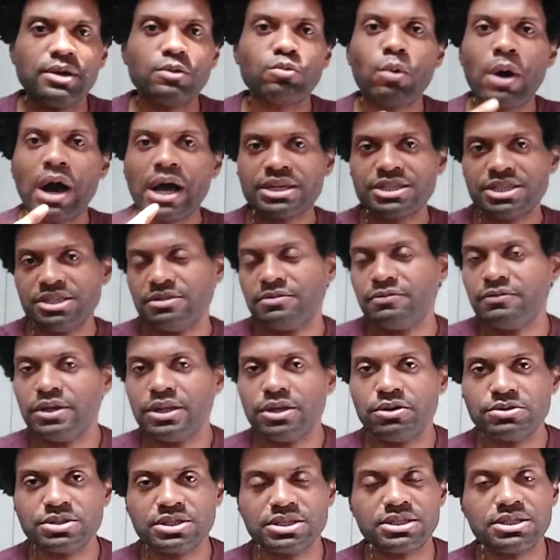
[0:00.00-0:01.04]
watch these
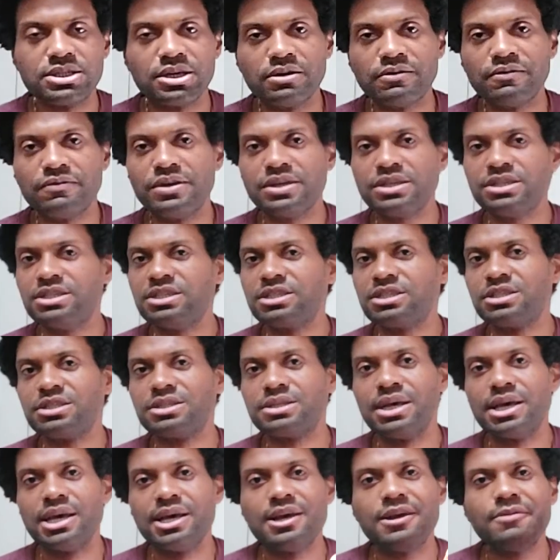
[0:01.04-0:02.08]
videos and stuff, it
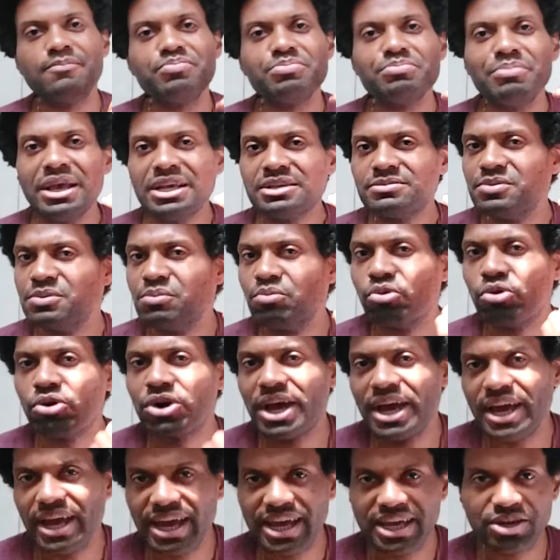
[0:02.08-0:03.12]
just makes me
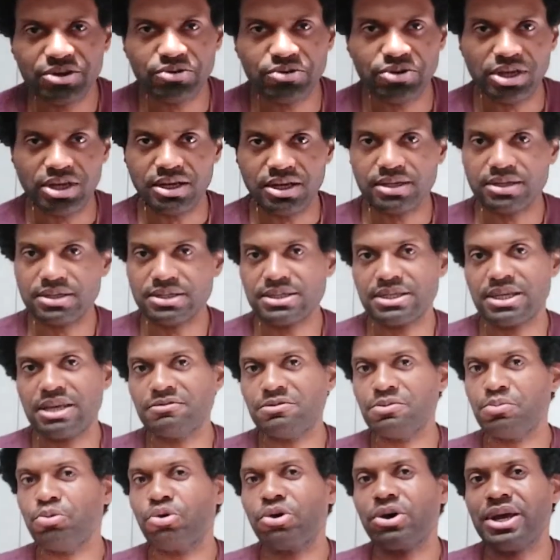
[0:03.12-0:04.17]
more angry. This
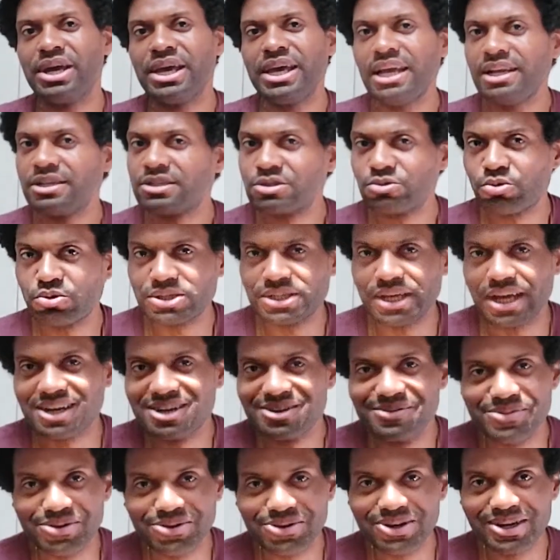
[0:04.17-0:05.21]
gives me more hate towards that
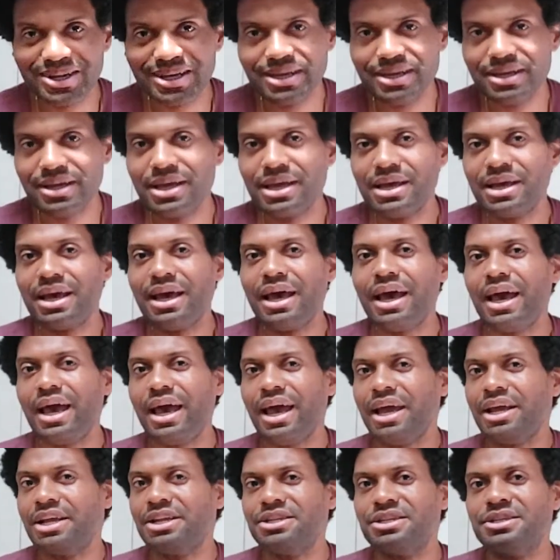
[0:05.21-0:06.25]
community
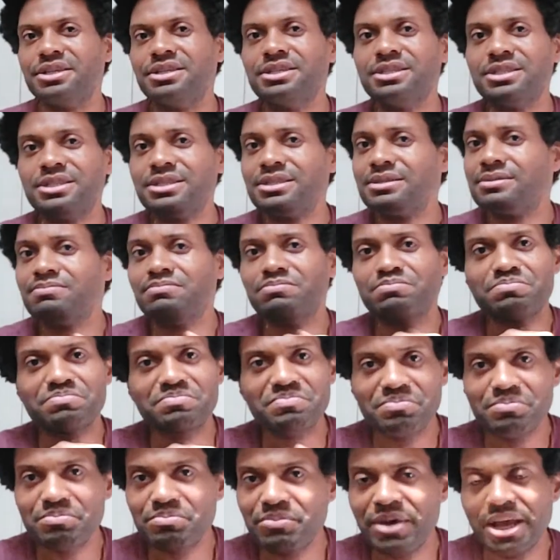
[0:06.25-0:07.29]
and just
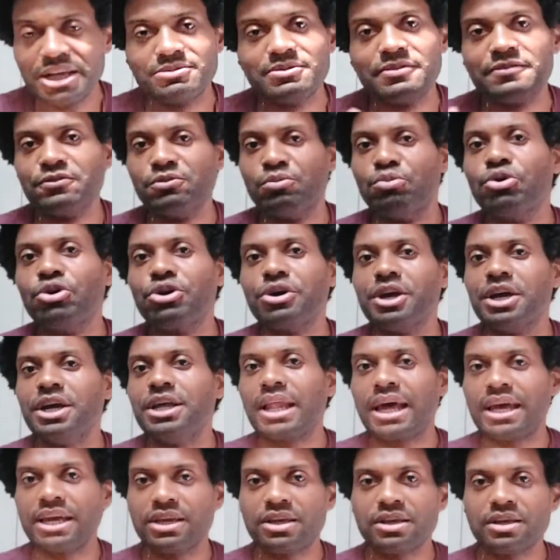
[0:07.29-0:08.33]
makes me feel more
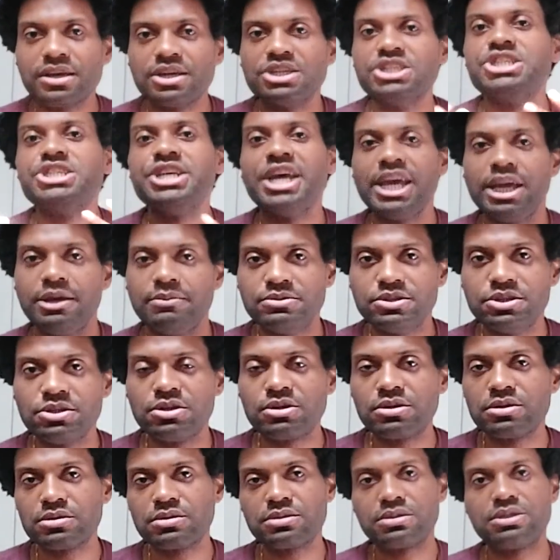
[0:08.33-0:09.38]
like ashamed, you
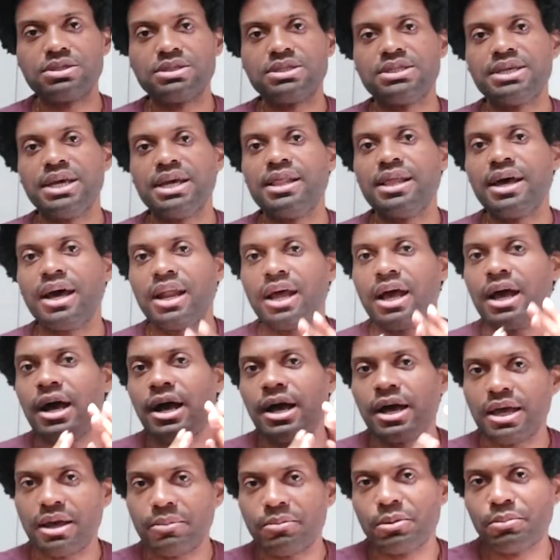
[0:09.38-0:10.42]
know, to say that
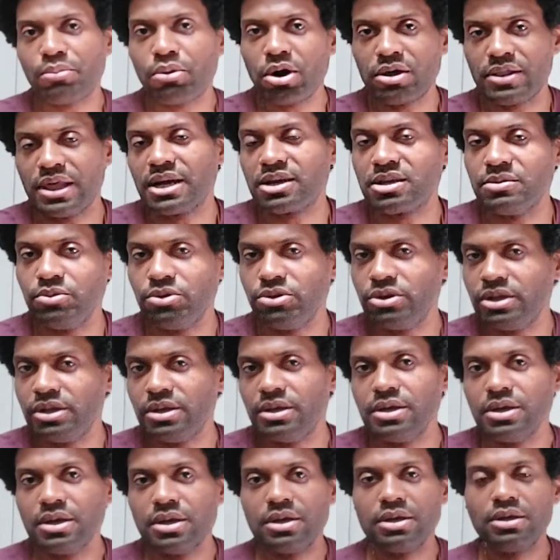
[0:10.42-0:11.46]
I am a part of that
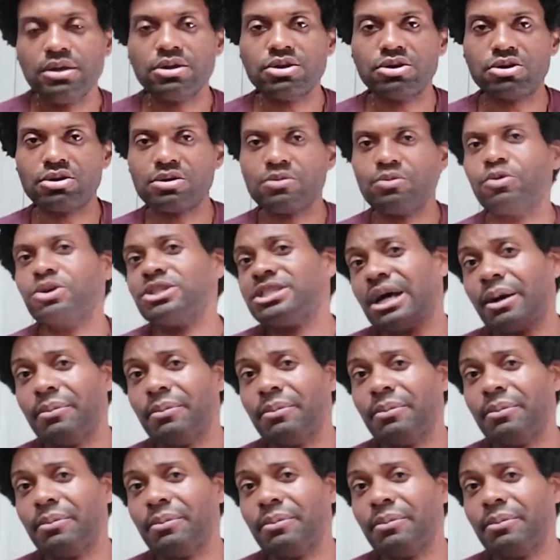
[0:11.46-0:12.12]
community. You know, which